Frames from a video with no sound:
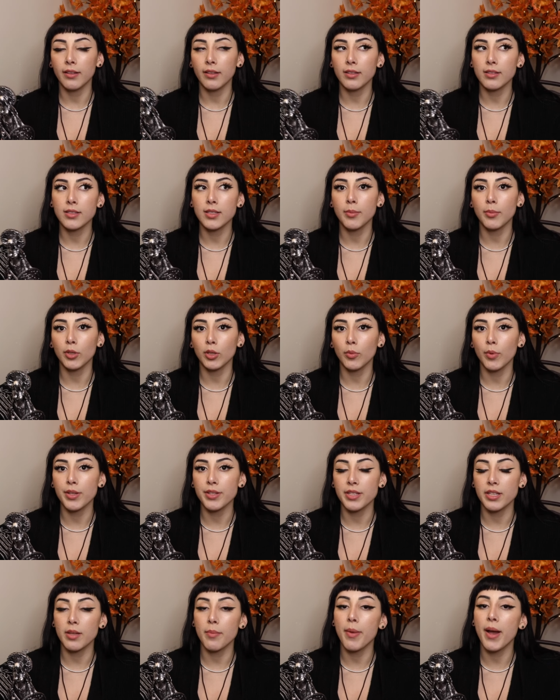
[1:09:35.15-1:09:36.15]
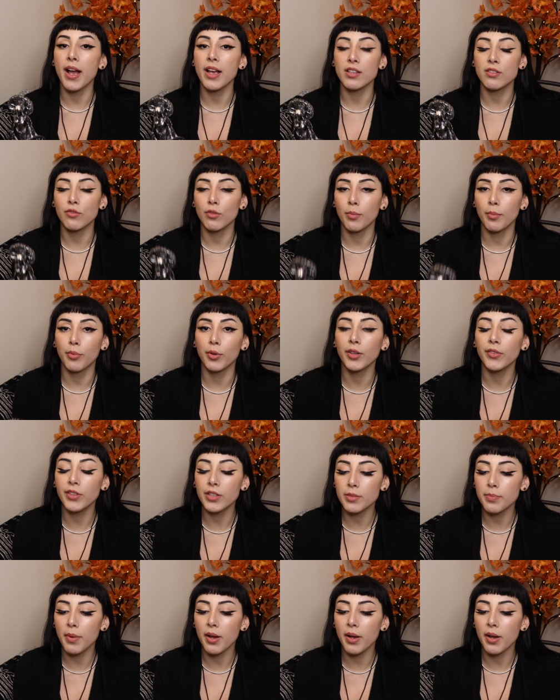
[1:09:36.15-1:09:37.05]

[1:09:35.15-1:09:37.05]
similar ones in the past from previous